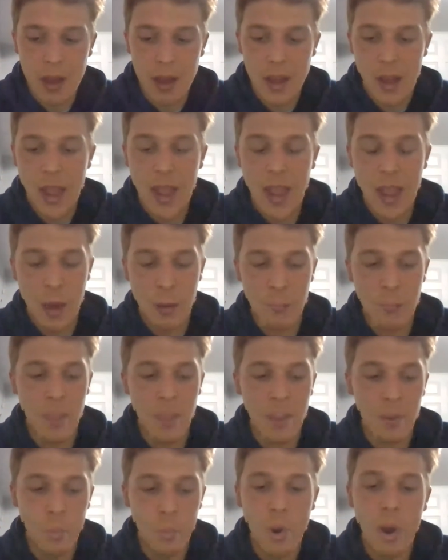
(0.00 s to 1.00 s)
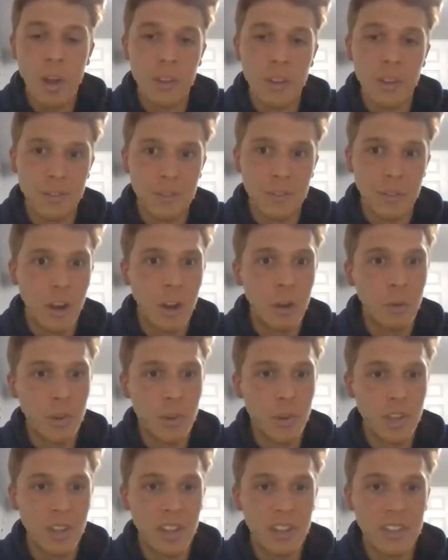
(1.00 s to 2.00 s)
am and was very
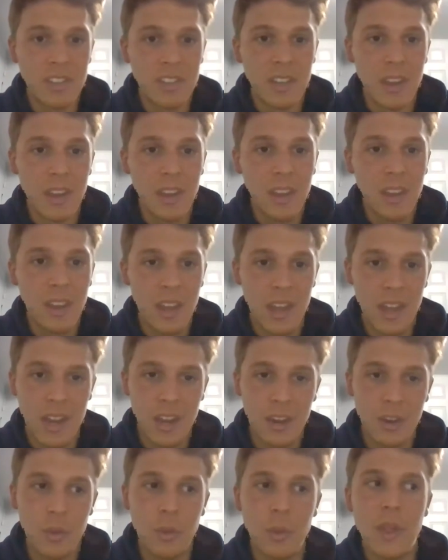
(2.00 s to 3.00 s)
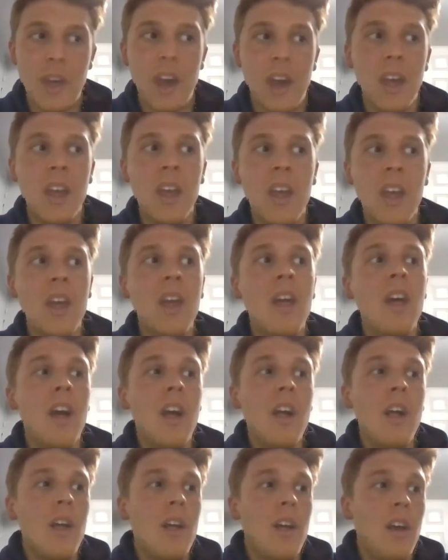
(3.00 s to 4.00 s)
realistic, and I knew that
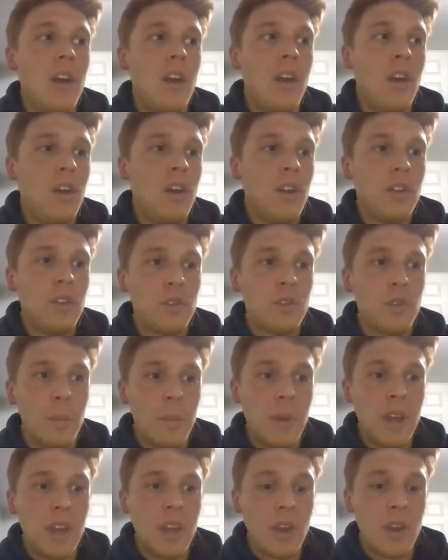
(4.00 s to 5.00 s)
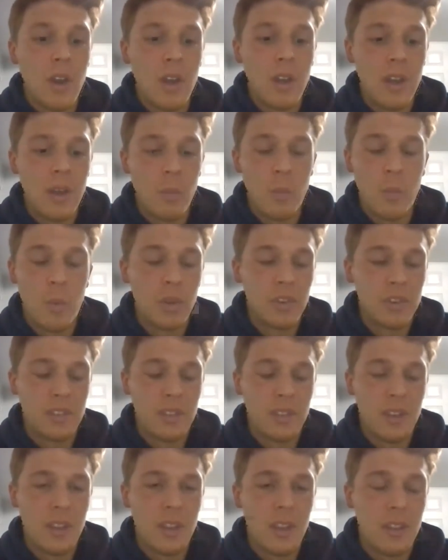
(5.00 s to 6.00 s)
swimming was,
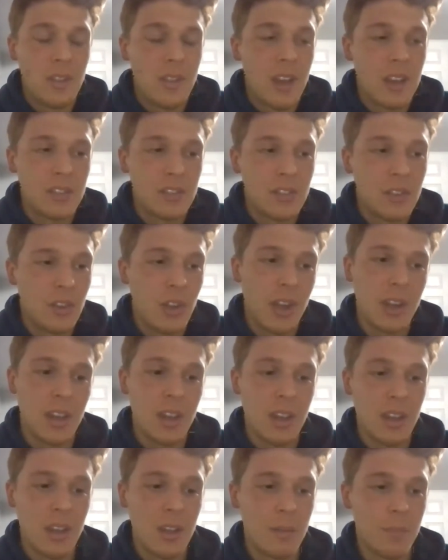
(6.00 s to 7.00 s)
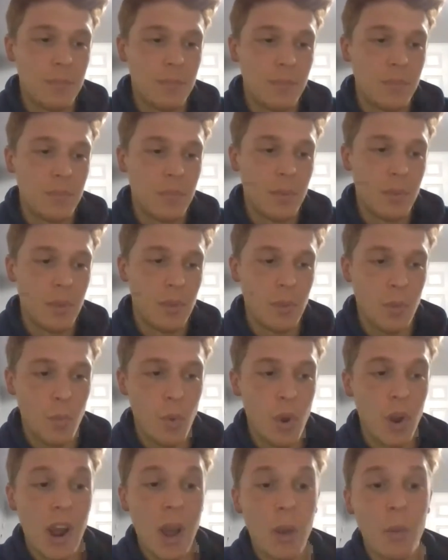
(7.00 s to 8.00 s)
unless you're
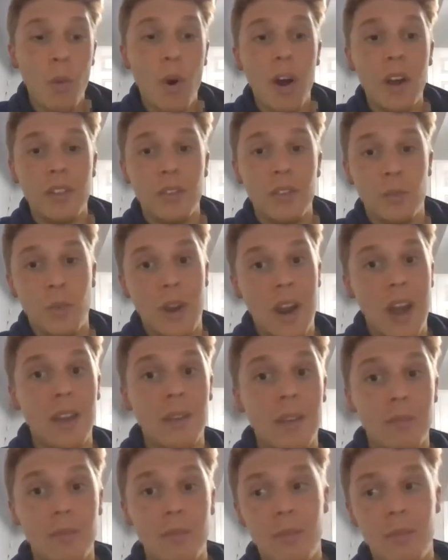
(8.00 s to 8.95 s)
where I was when I